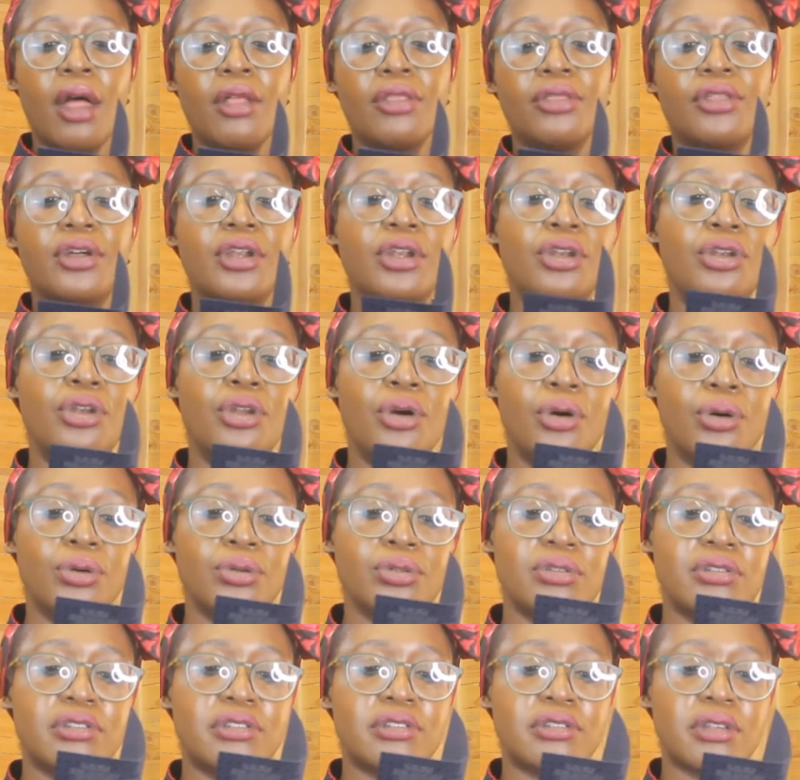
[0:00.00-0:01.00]
The
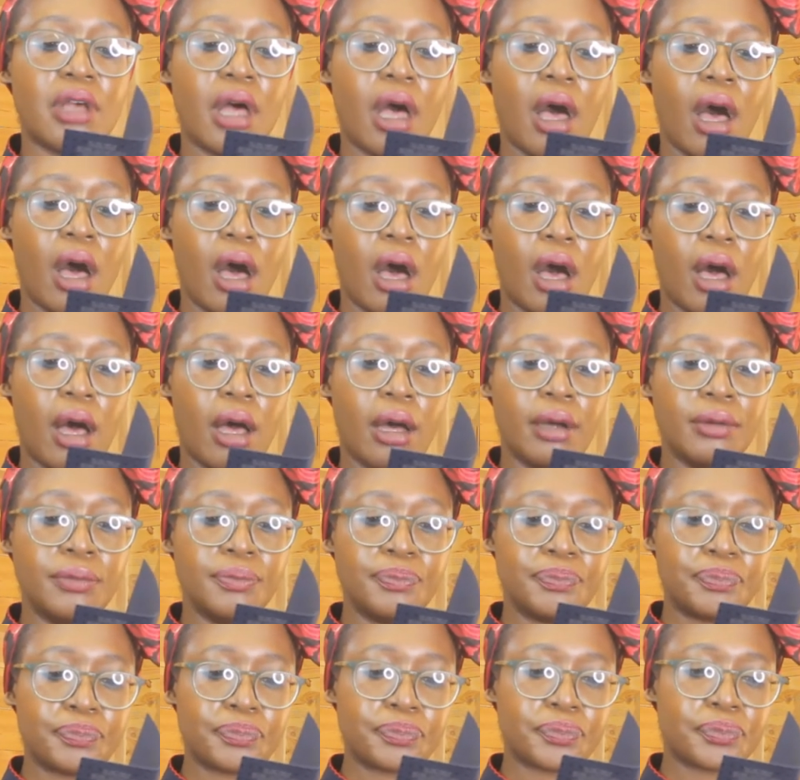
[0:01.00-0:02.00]
notes are,
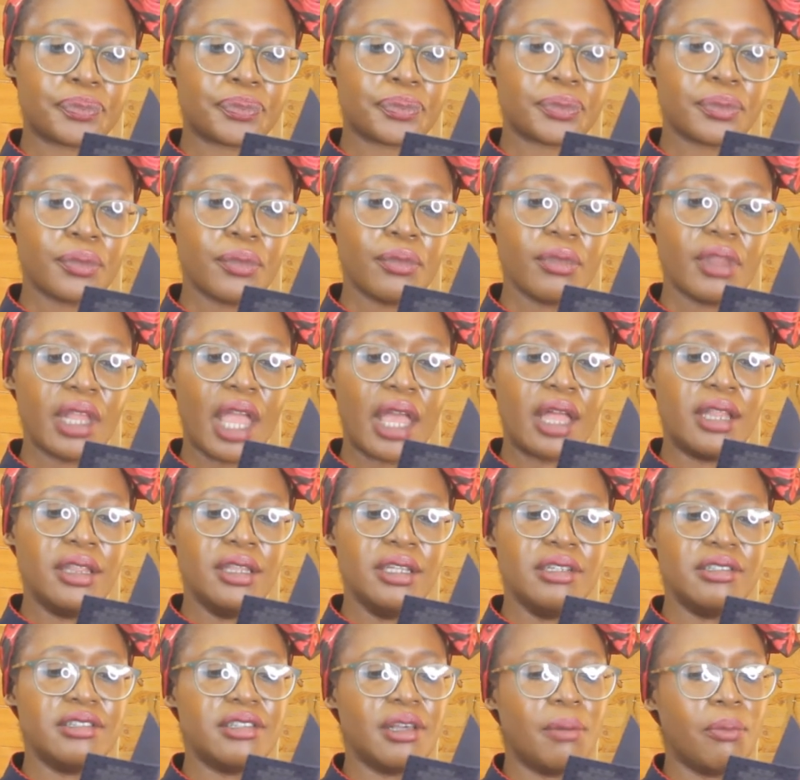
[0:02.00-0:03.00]

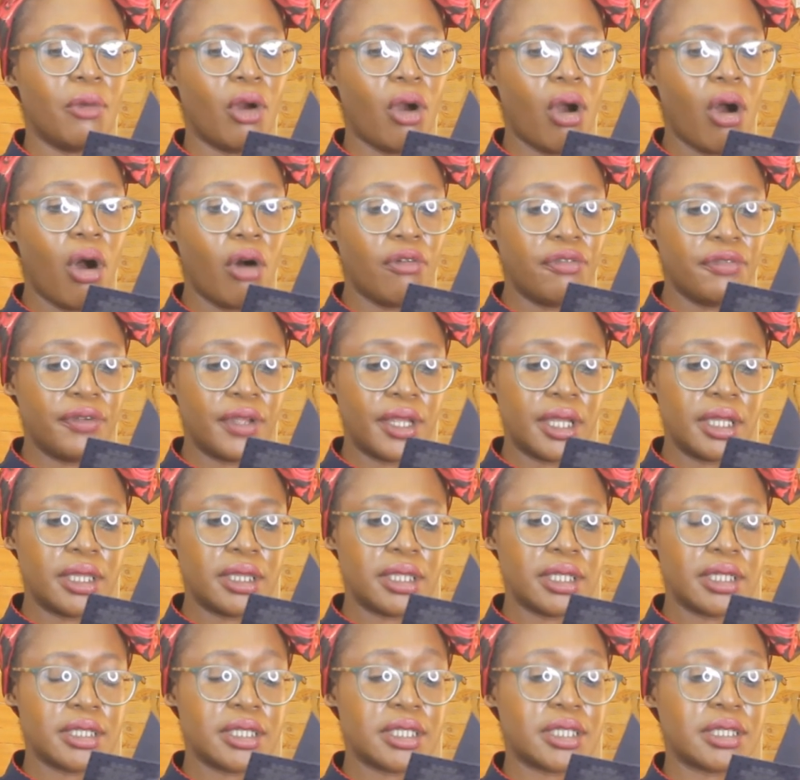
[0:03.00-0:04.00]
there's some coffee in
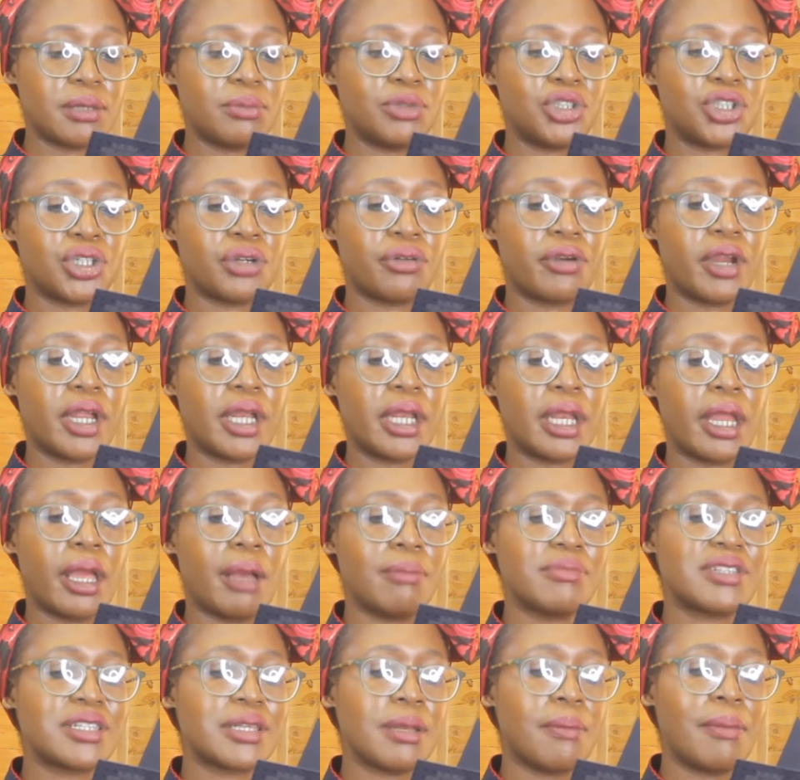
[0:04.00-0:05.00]
this, some
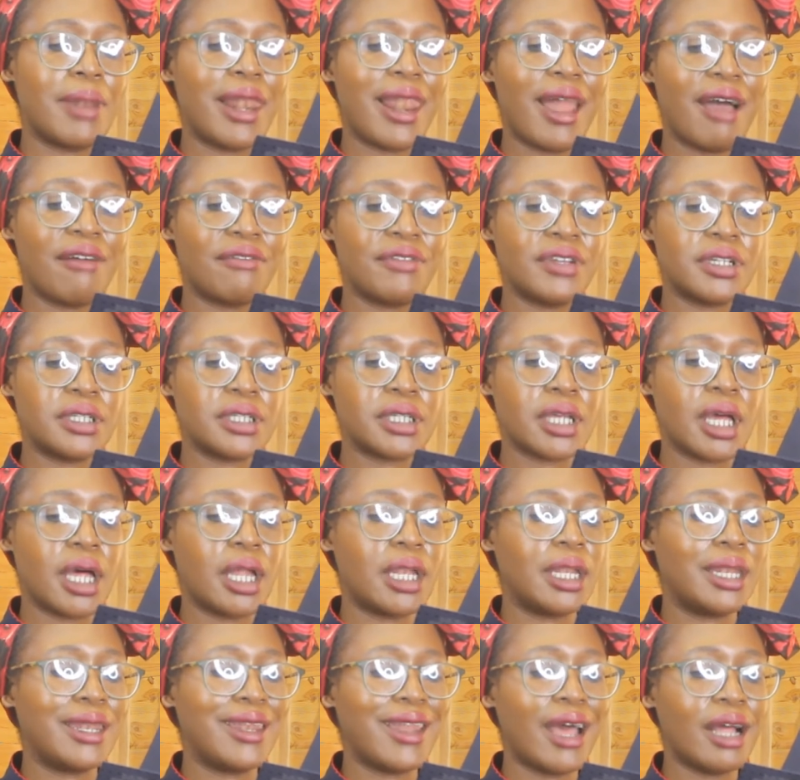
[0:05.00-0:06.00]
geranium, some
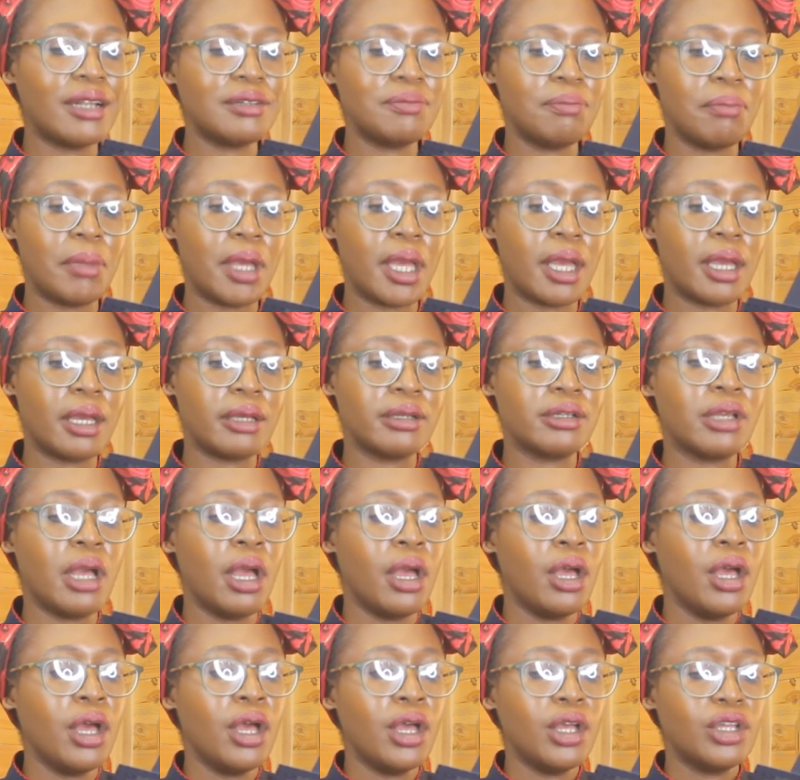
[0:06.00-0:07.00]
lavender, nutmeg,
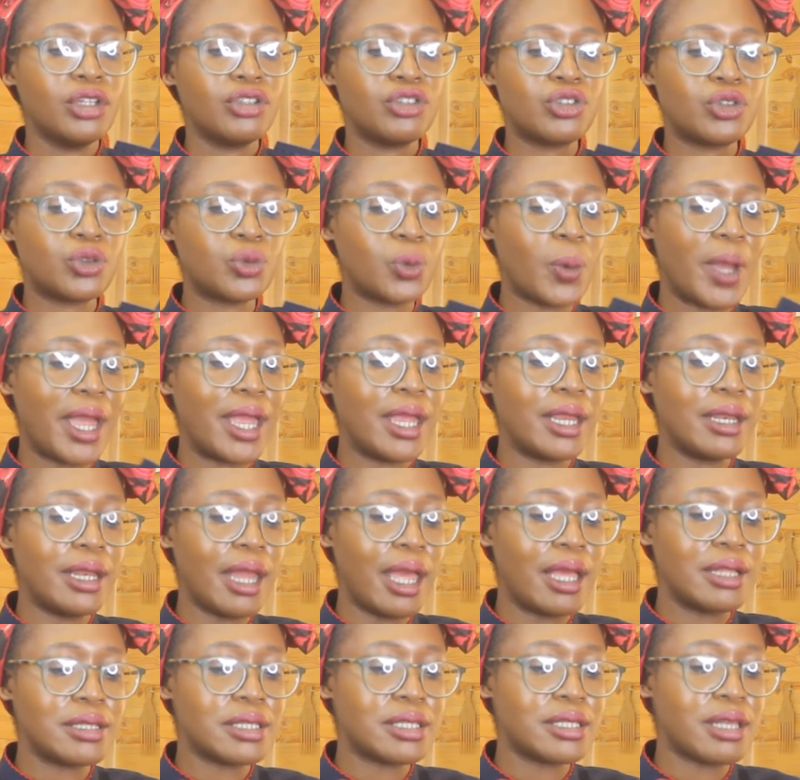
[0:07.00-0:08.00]
suede,
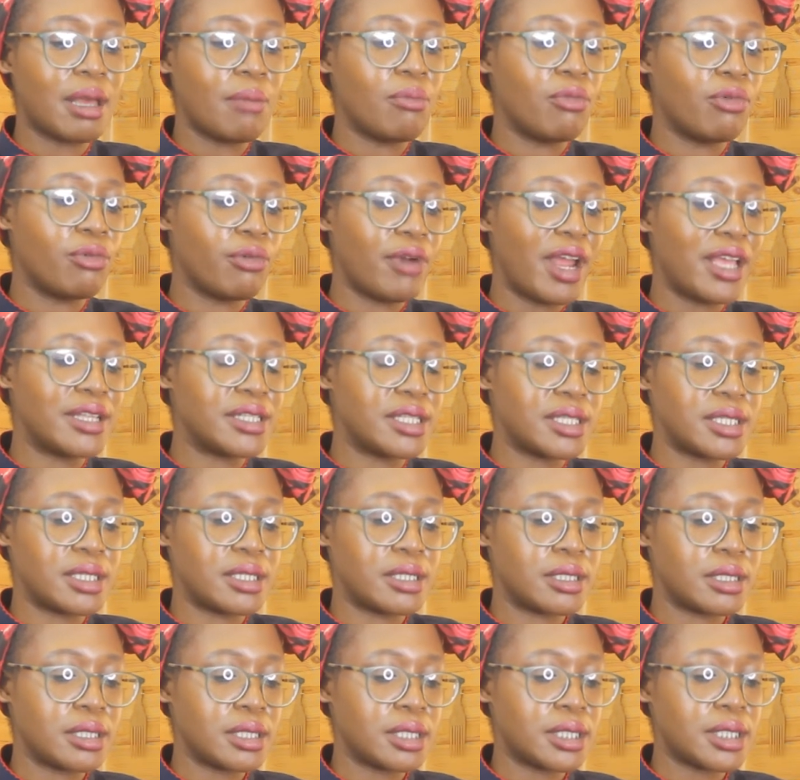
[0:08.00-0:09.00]
and some
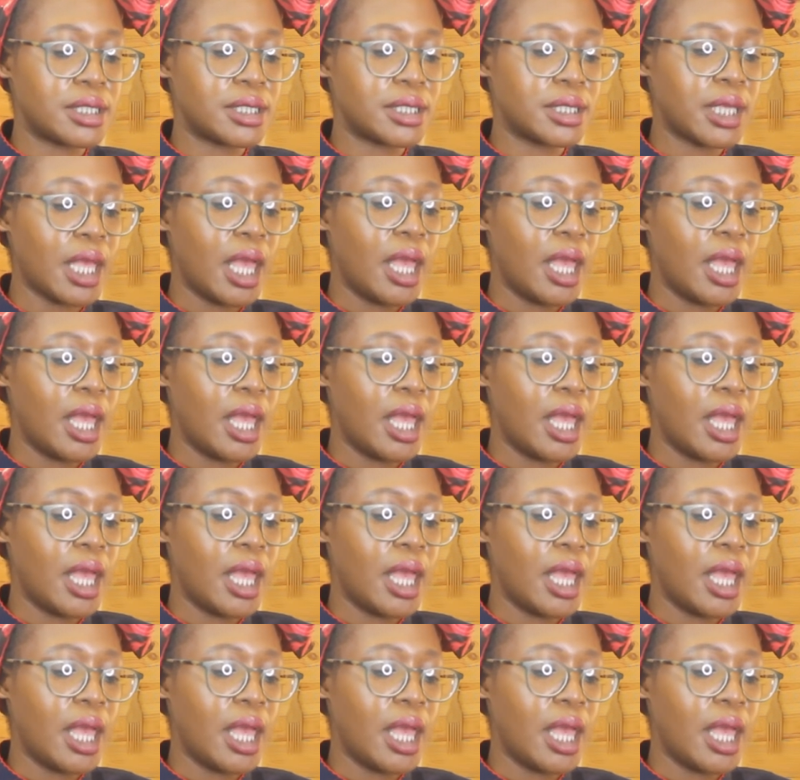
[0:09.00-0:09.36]
resins.